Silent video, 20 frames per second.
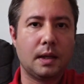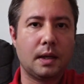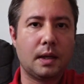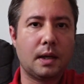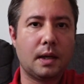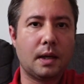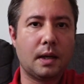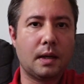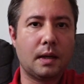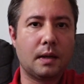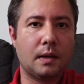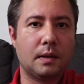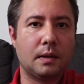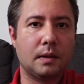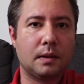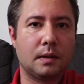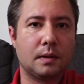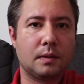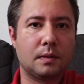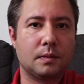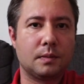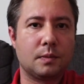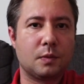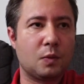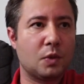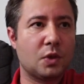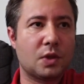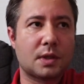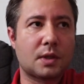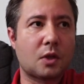And
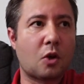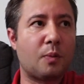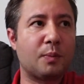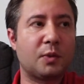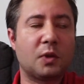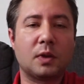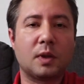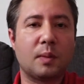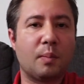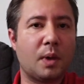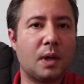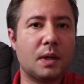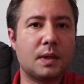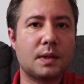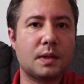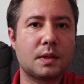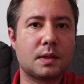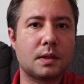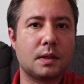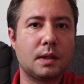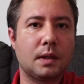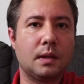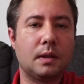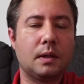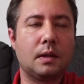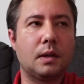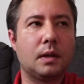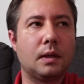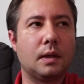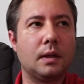we just hopped on the bus
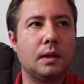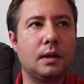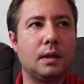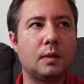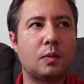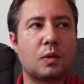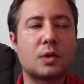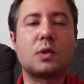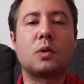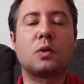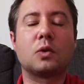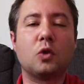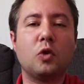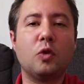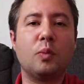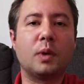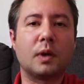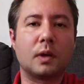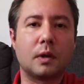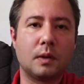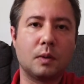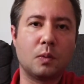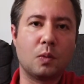it was October.